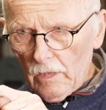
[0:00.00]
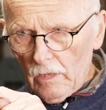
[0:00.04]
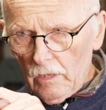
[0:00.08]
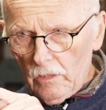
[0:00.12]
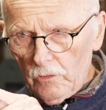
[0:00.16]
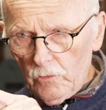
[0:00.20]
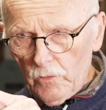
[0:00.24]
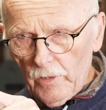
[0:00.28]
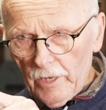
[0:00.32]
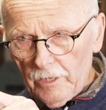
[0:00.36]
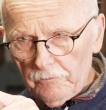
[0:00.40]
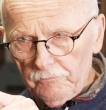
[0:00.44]

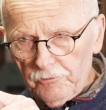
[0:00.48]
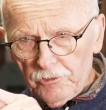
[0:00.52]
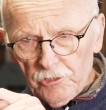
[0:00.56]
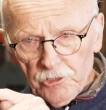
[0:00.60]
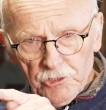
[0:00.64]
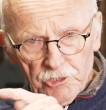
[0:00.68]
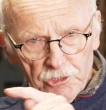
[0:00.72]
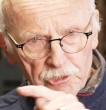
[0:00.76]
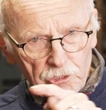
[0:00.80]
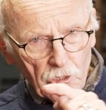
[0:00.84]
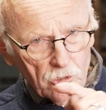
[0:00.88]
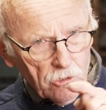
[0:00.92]
you have to
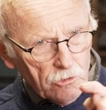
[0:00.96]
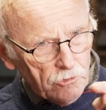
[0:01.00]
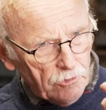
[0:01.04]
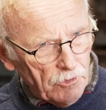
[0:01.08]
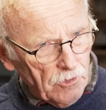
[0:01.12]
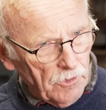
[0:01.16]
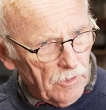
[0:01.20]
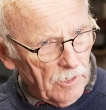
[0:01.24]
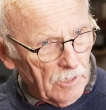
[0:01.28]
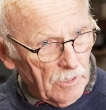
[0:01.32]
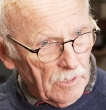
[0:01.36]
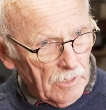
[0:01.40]

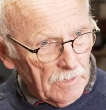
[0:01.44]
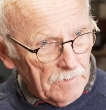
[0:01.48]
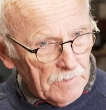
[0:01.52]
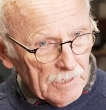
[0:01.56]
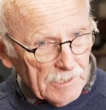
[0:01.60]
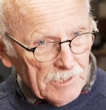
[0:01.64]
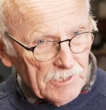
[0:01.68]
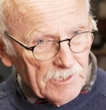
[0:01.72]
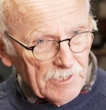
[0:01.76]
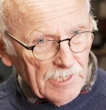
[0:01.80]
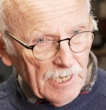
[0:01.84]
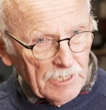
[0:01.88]
shorten
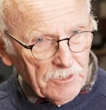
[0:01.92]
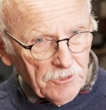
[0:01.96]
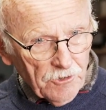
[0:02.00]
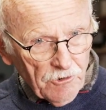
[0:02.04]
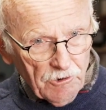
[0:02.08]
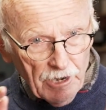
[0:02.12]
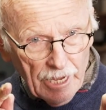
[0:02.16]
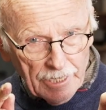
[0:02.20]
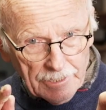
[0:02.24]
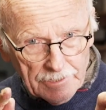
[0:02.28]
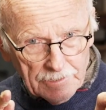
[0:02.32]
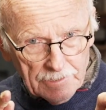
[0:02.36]
the
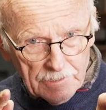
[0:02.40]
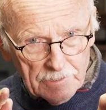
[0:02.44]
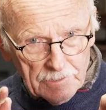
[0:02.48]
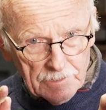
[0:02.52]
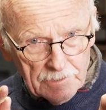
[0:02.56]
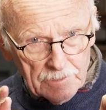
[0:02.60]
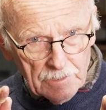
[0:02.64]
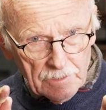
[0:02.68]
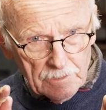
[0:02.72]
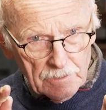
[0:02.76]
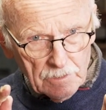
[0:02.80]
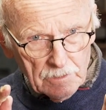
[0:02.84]
center
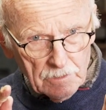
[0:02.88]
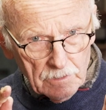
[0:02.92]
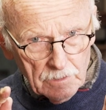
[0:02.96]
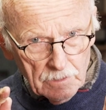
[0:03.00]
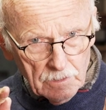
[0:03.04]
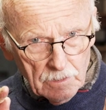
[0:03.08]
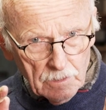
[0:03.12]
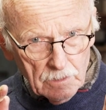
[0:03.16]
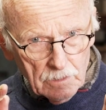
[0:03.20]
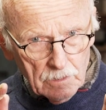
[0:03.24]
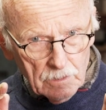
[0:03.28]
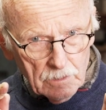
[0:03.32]
axis
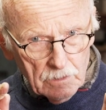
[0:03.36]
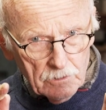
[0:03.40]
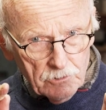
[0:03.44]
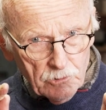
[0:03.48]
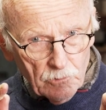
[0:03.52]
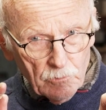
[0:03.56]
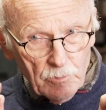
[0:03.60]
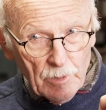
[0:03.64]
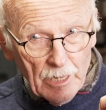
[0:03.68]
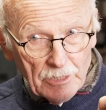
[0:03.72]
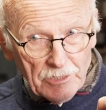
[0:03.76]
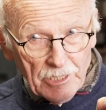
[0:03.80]

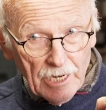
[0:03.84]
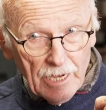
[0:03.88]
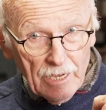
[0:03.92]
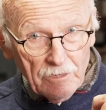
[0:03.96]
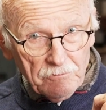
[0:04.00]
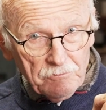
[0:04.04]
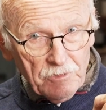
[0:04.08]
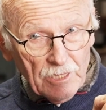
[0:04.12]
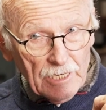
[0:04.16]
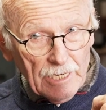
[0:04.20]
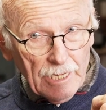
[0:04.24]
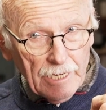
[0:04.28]
to about
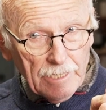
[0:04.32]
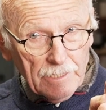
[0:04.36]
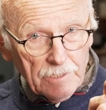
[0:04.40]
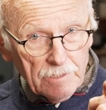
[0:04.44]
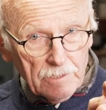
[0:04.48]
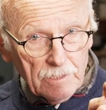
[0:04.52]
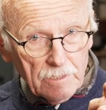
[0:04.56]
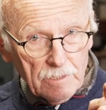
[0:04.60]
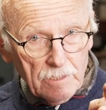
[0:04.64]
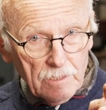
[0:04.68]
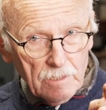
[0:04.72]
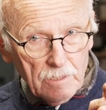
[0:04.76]
half the
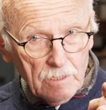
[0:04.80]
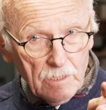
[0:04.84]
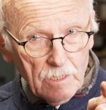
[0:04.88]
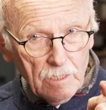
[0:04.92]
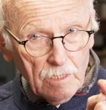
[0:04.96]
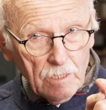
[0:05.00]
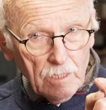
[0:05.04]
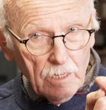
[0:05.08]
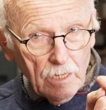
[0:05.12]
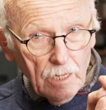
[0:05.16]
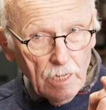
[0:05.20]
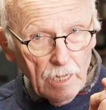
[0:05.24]
length,
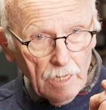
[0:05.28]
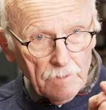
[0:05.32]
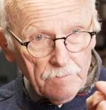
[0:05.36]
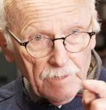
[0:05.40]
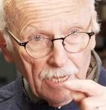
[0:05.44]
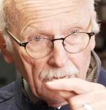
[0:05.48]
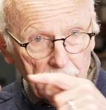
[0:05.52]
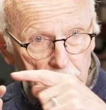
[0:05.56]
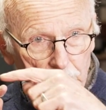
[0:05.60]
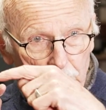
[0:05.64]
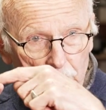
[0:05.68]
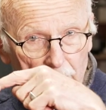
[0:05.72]
and
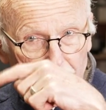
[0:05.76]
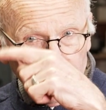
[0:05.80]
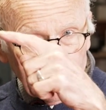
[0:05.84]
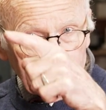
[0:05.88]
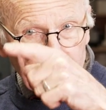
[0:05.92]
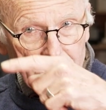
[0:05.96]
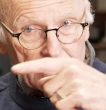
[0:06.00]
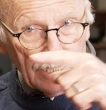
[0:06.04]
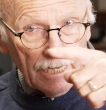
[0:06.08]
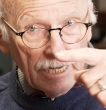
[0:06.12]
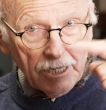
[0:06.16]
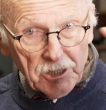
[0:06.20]
that makes
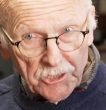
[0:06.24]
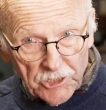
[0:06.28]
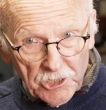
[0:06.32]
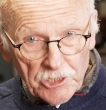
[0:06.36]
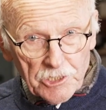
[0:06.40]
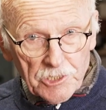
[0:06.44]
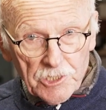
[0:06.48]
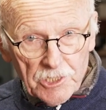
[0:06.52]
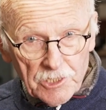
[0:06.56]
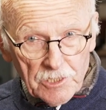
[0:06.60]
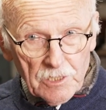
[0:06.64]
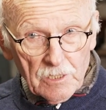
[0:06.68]
the
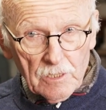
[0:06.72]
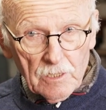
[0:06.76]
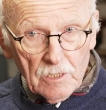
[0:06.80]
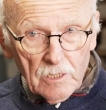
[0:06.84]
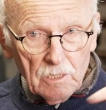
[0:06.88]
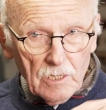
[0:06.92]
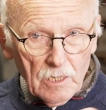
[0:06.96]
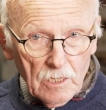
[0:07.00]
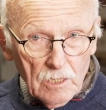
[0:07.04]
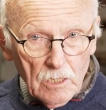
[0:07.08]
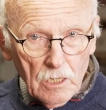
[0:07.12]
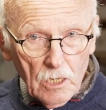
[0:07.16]
edges
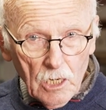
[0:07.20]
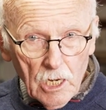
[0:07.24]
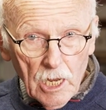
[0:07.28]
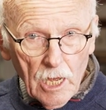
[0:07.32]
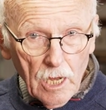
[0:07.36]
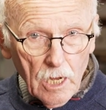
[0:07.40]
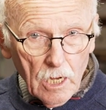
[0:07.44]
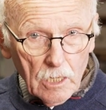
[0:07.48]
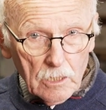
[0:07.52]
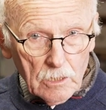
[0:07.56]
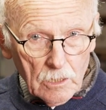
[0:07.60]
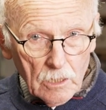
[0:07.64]

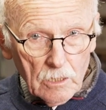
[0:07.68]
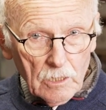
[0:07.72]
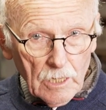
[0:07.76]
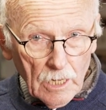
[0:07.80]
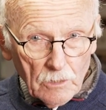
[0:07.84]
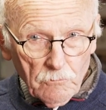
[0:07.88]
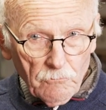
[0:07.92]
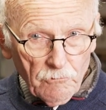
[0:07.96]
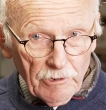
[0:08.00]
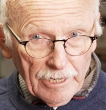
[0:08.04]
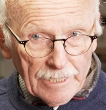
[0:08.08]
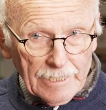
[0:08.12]
long
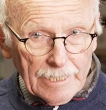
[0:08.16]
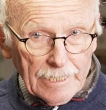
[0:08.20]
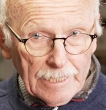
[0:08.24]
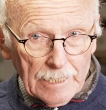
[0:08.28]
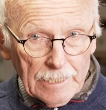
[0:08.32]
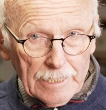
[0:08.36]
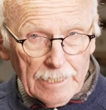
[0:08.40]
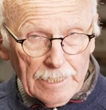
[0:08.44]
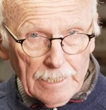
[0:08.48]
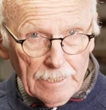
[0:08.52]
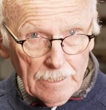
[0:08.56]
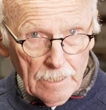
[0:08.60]
and
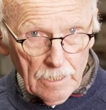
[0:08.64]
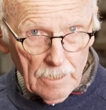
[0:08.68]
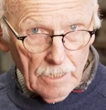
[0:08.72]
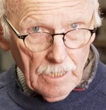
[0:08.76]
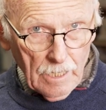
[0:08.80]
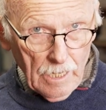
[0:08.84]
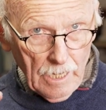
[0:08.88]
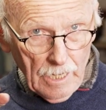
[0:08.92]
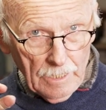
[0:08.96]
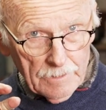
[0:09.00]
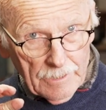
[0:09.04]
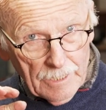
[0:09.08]
wrinkly,
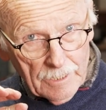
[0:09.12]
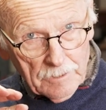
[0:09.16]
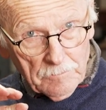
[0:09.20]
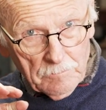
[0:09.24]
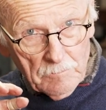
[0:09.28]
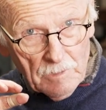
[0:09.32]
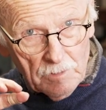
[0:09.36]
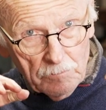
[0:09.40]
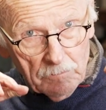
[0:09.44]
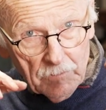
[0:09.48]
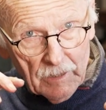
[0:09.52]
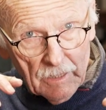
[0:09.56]
and
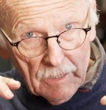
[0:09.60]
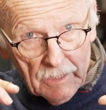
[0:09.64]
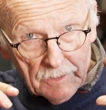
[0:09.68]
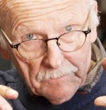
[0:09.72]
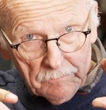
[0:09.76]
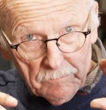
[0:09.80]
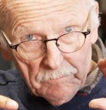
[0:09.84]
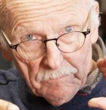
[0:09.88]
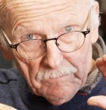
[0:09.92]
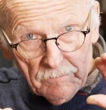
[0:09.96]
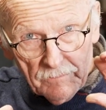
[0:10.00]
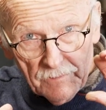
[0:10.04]

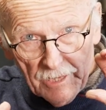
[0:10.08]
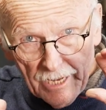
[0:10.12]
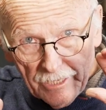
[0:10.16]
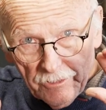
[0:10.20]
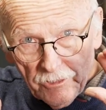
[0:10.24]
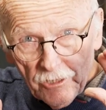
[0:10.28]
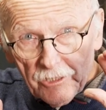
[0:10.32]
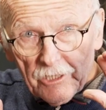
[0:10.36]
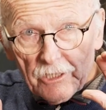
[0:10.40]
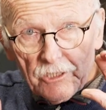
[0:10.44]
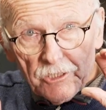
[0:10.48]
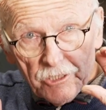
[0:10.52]
then
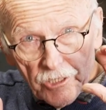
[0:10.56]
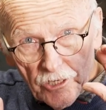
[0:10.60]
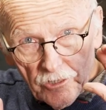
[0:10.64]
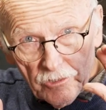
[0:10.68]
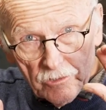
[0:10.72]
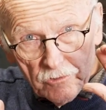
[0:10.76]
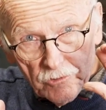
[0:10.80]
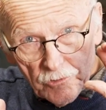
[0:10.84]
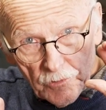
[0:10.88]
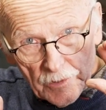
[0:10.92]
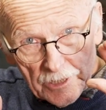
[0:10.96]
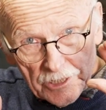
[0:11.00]
you can
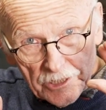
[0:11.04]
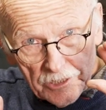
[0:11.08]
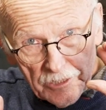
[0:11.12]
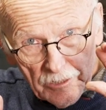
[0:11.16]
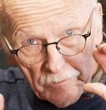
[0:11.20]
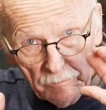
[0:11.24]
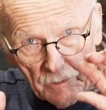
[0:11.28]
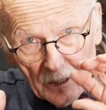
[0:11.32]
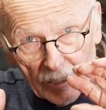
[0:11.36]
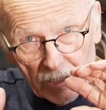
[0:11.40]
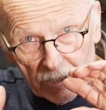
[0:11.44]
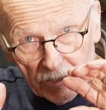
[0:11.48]
twist
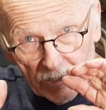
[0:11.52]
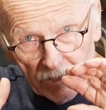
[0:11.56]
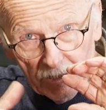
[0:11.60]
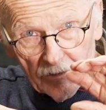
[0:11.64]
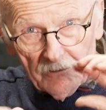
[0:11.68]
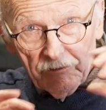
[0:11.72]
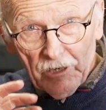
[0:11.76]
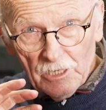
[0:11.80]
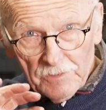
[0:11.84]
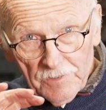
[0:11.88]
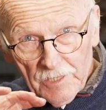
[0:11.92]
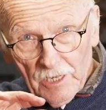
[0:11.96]
it because
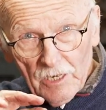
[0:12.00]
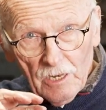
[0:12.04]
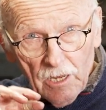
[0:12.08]
you've got the